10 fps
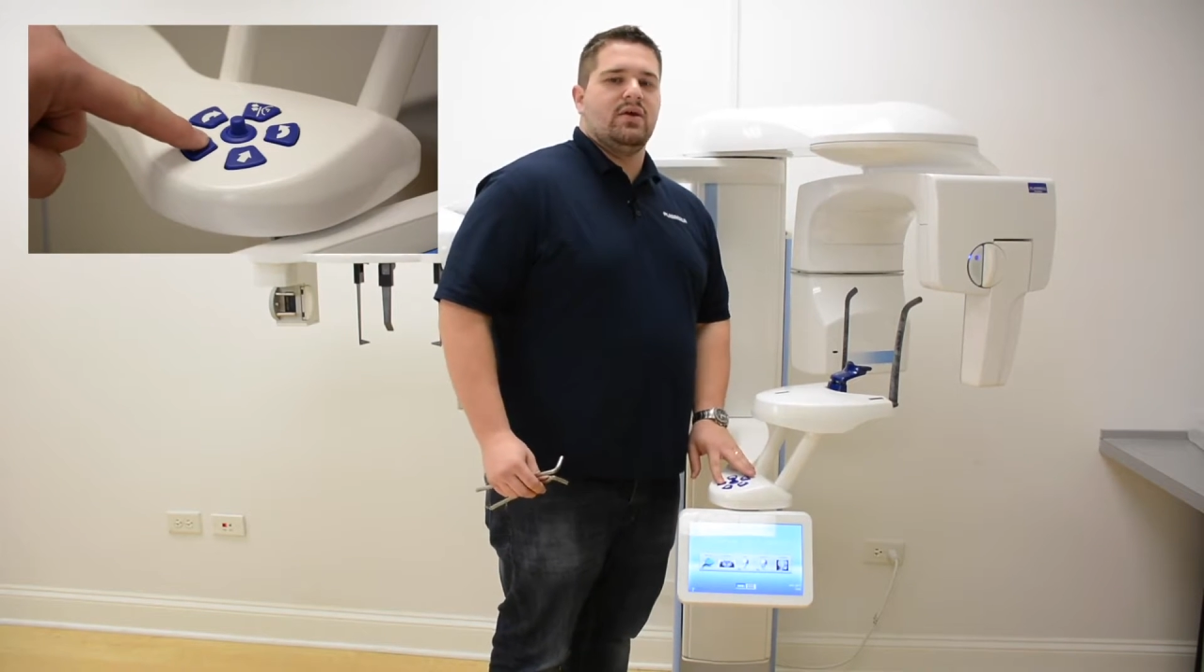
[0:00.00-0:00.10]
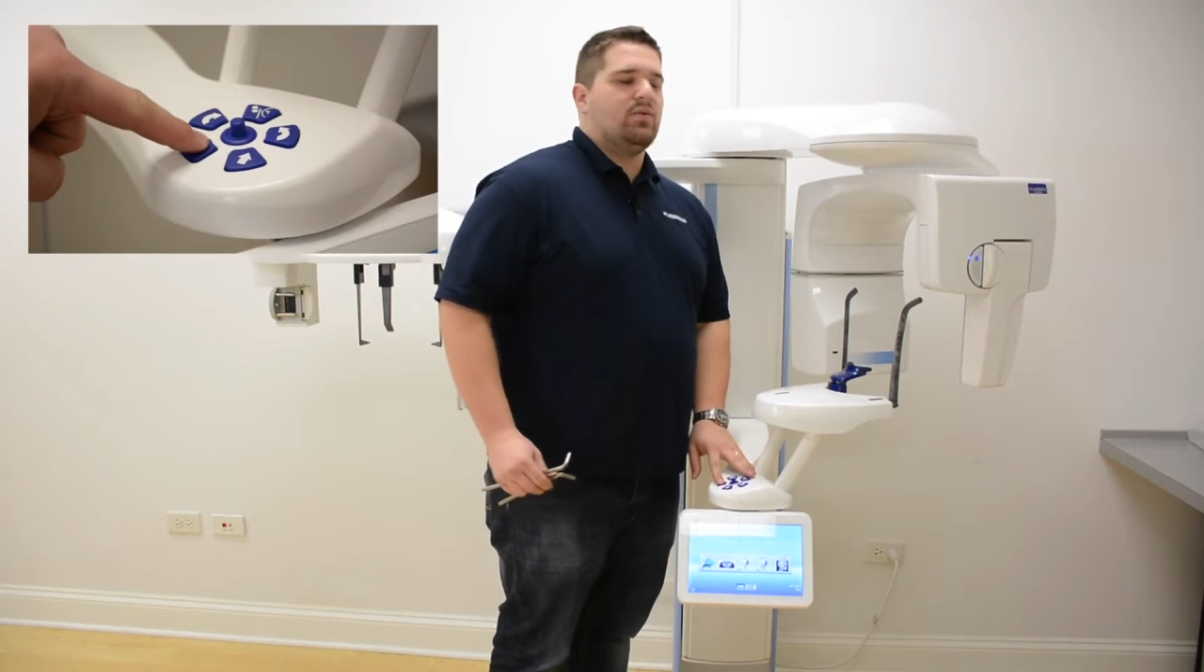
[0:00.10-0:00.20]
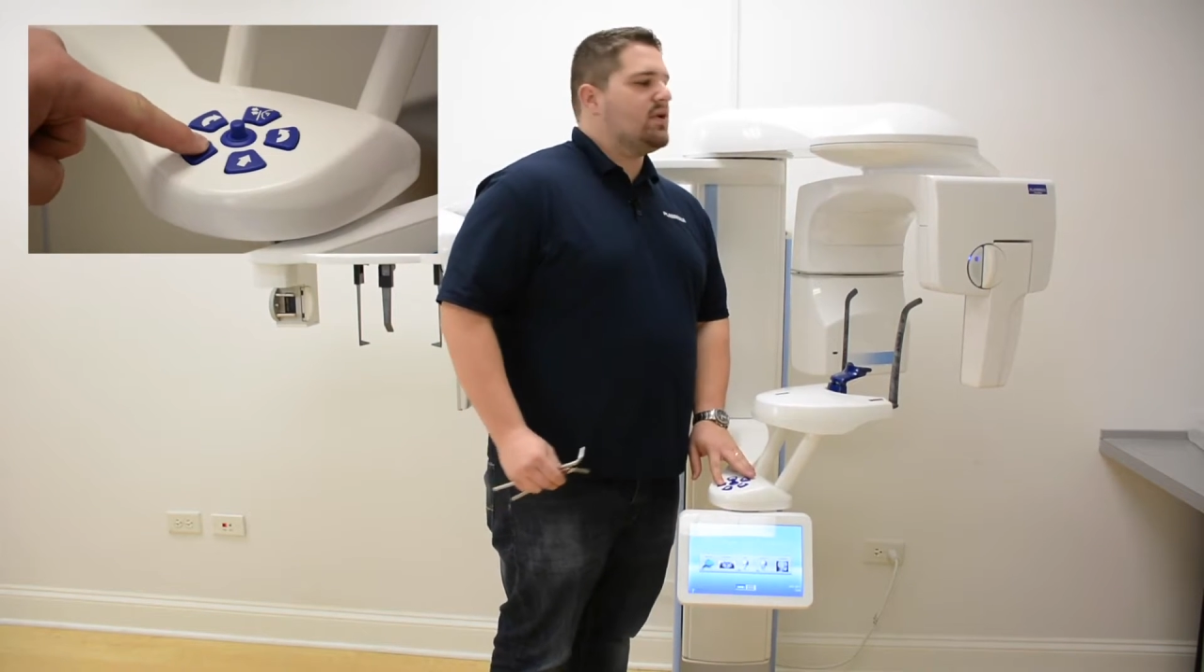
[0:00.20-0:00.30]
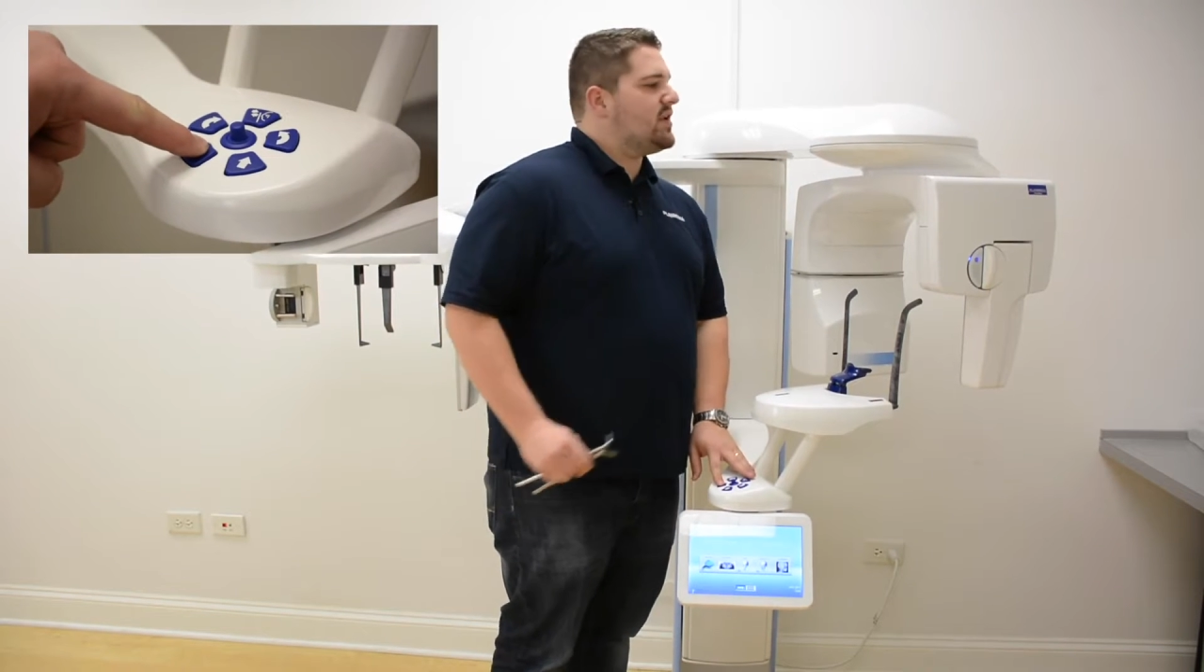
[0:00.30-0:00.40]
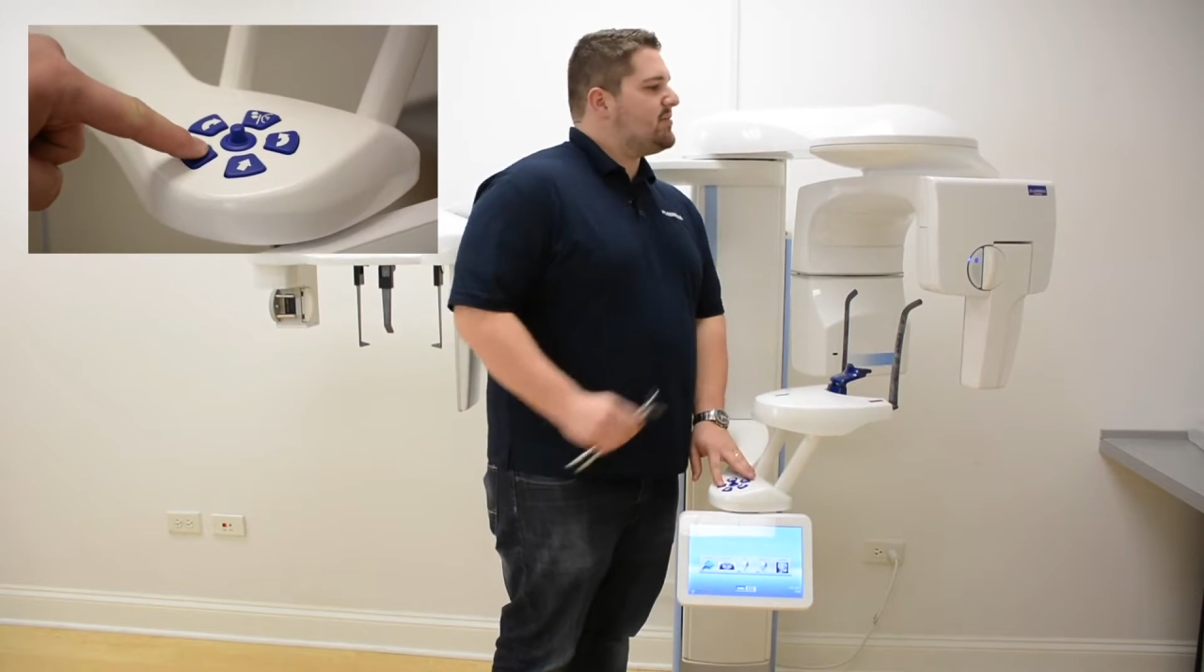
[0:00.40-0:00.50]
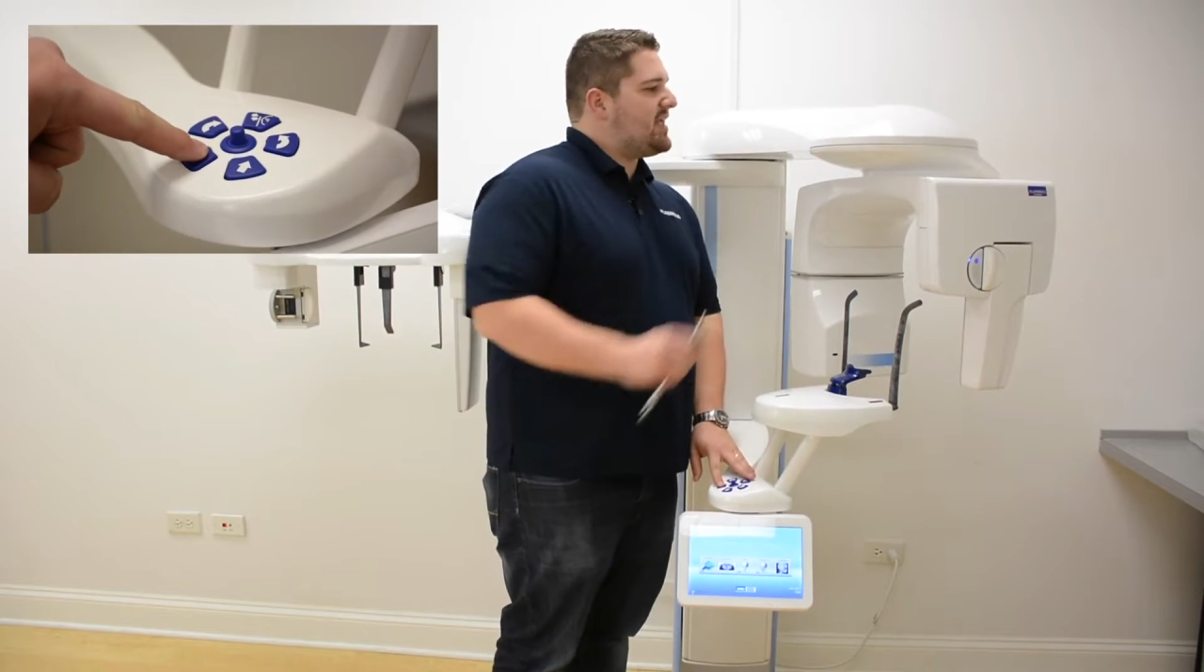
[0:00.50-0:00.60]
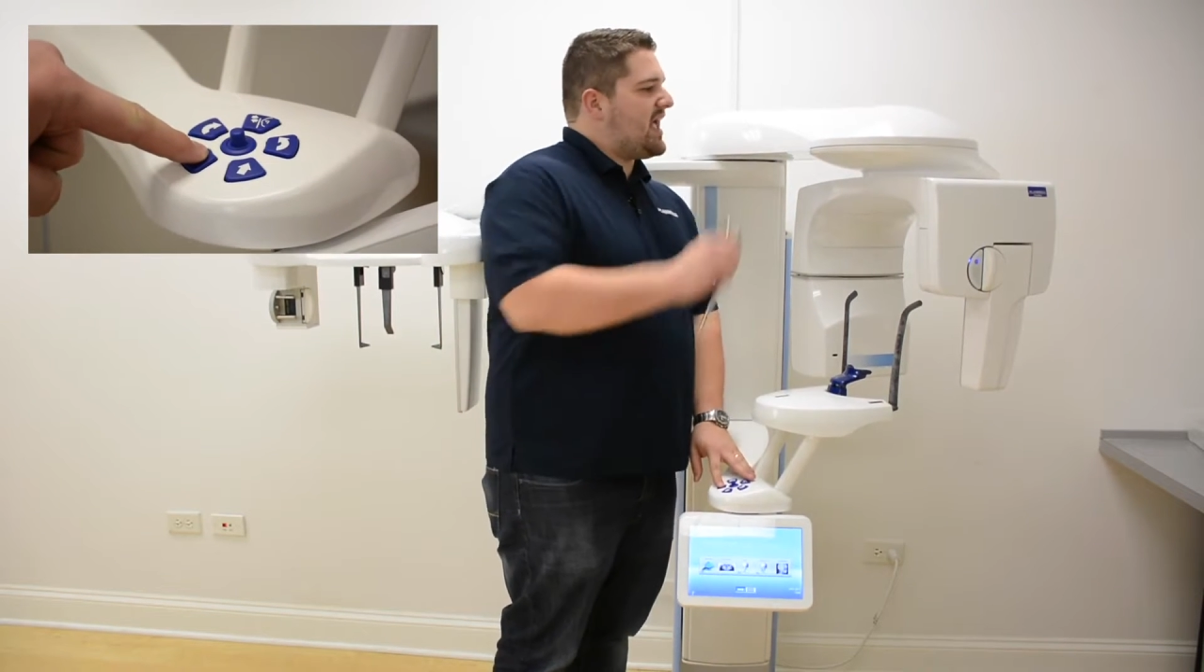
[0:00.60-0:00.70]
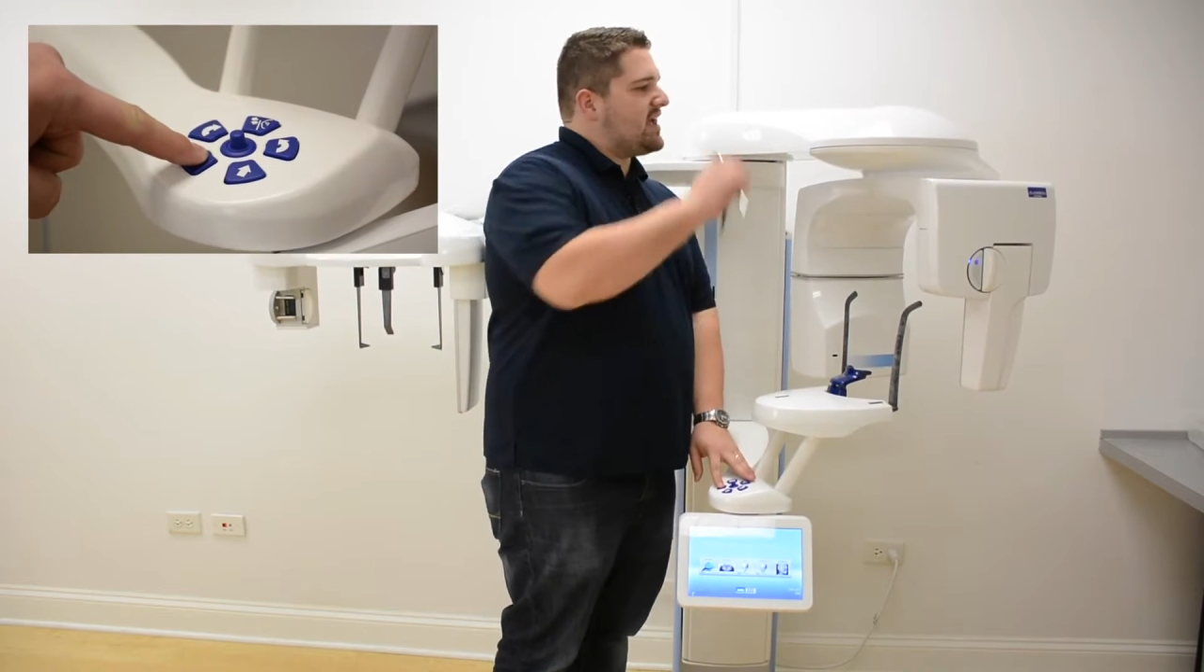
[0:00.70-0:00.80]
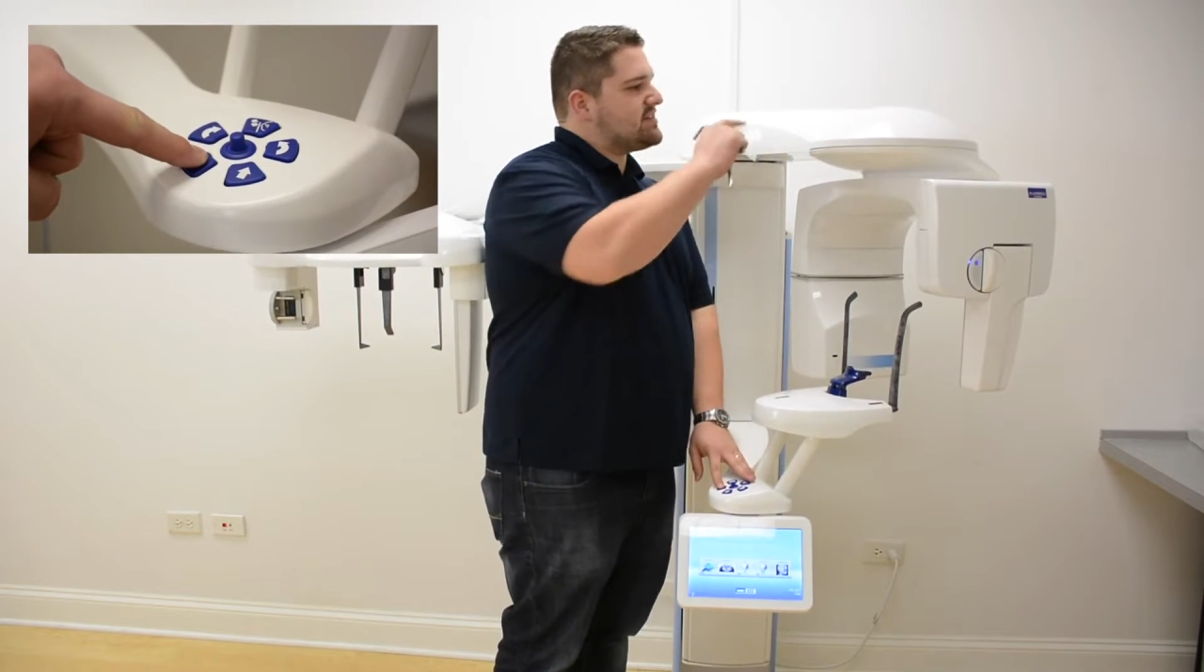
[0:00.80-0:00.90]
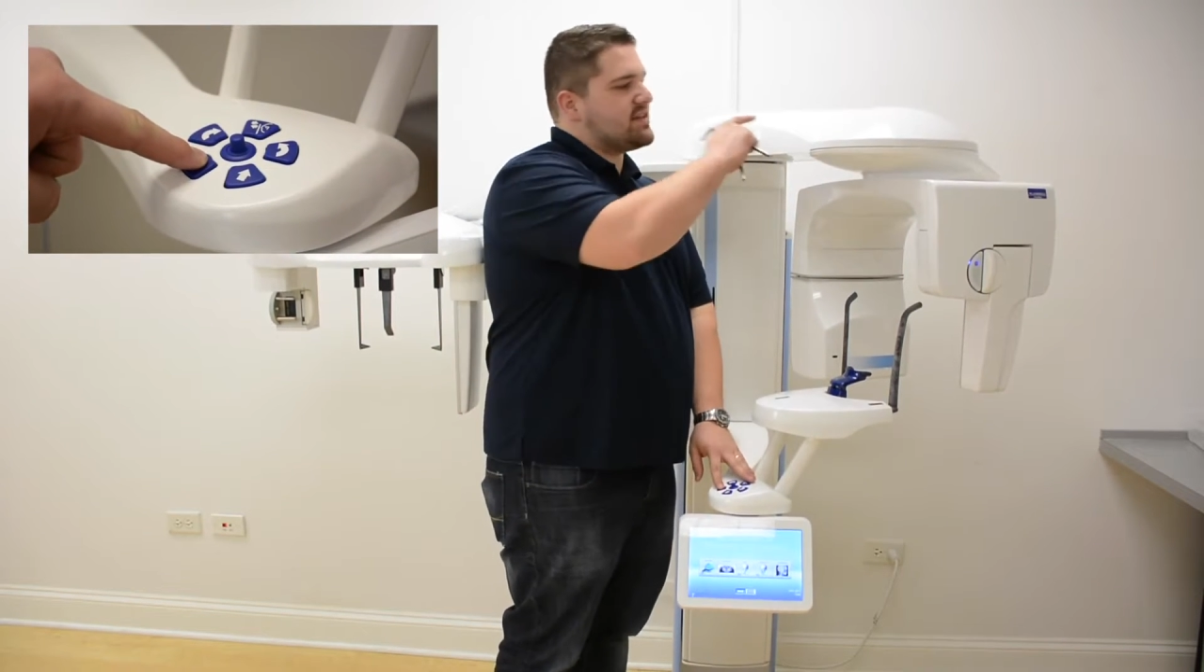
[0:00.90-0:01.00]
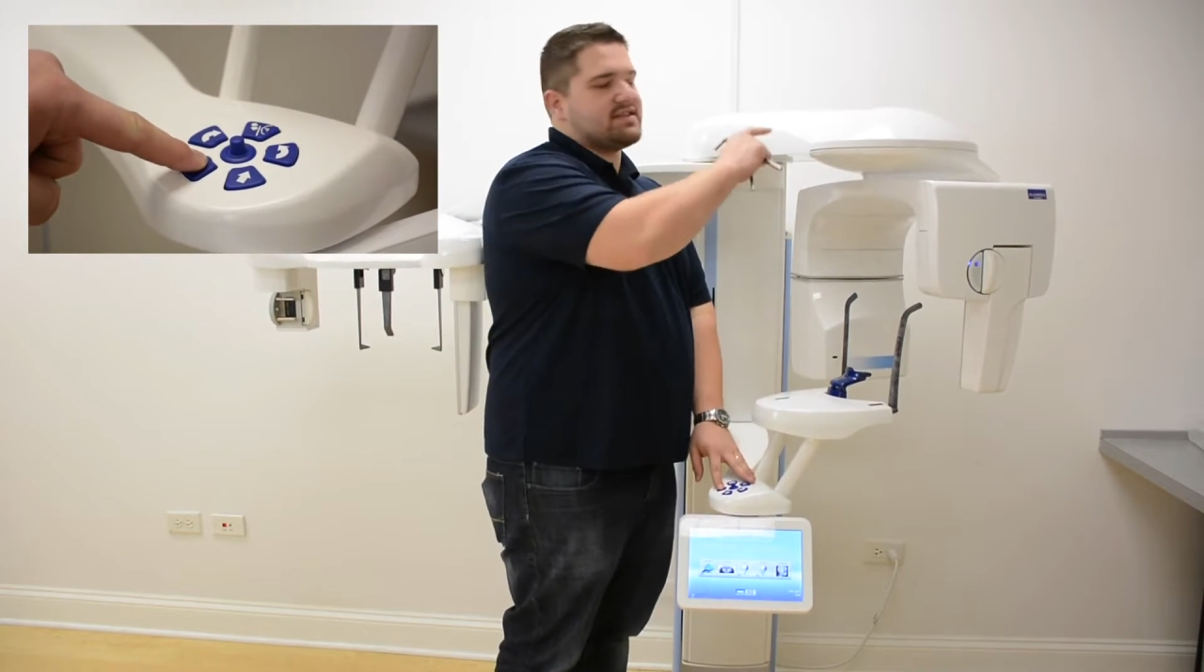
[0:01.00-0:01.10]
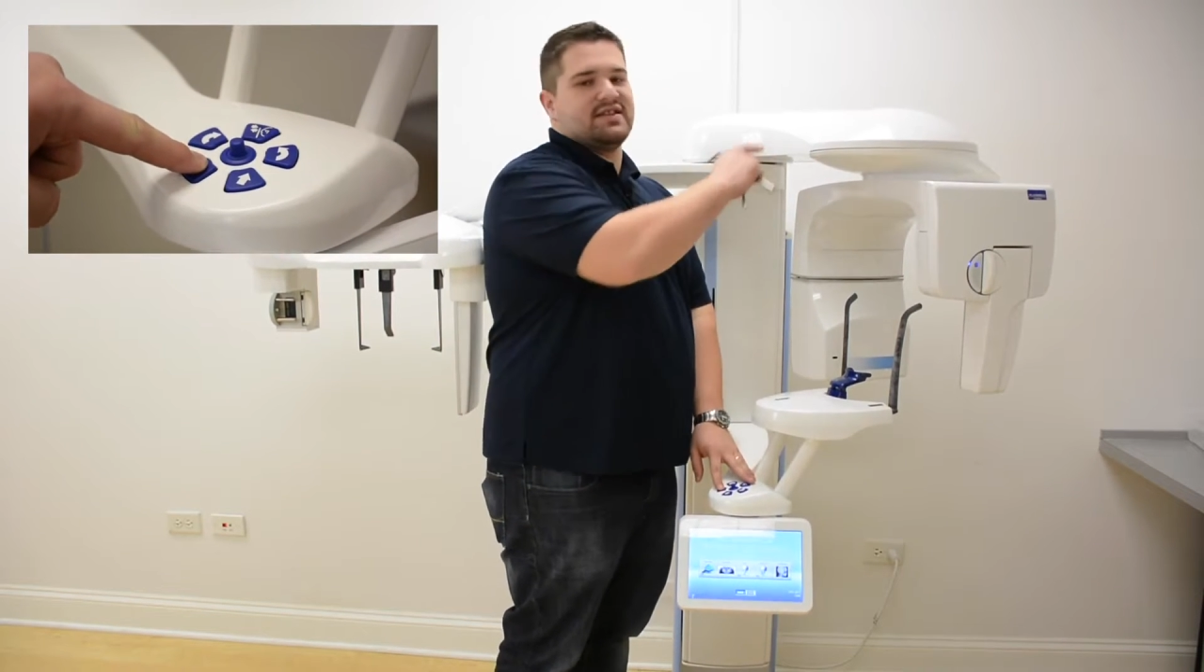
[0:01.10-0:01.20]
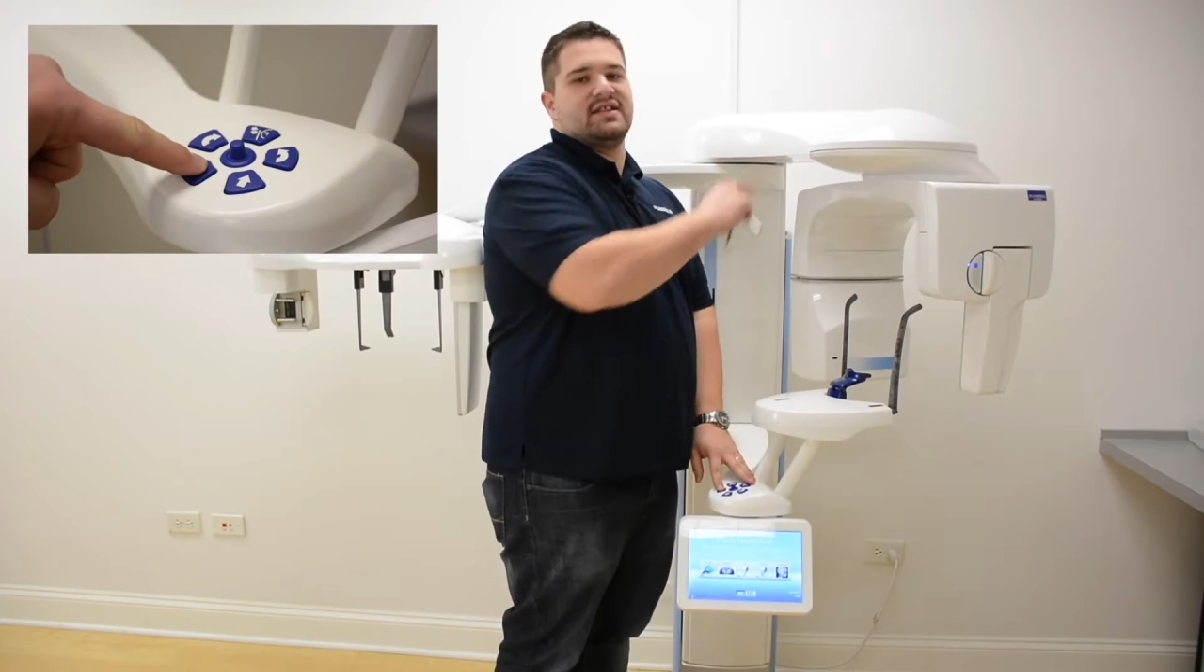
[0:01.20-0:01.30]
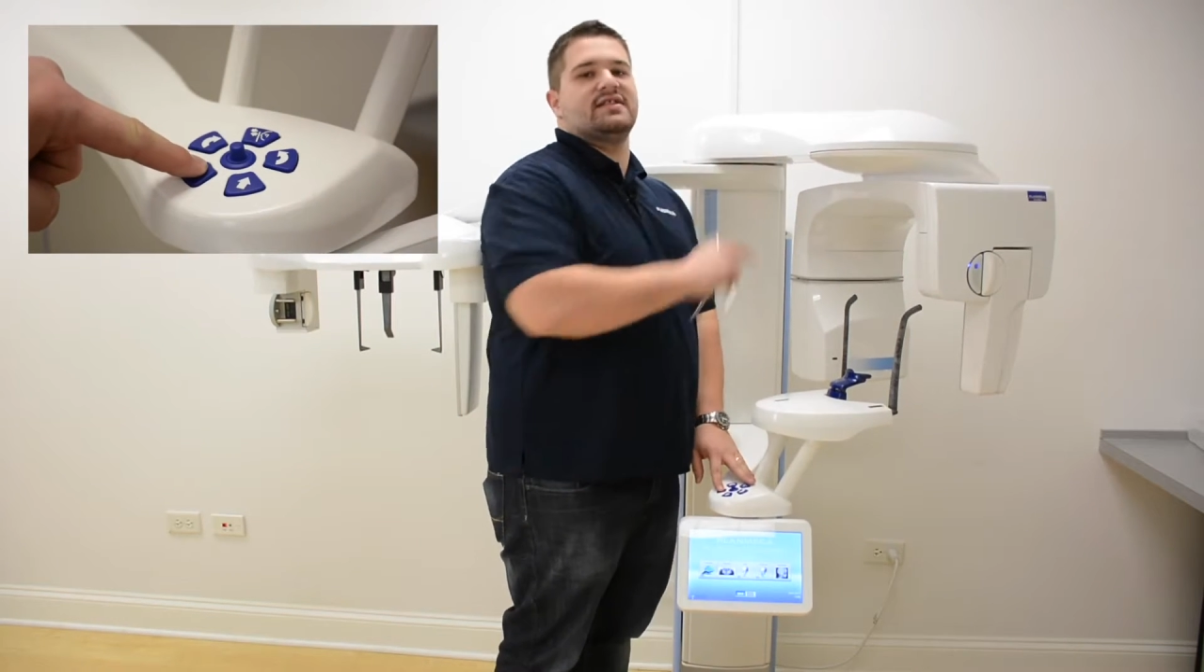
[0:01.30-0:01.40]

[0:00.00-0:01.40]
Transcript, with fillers: We're going to be accessing the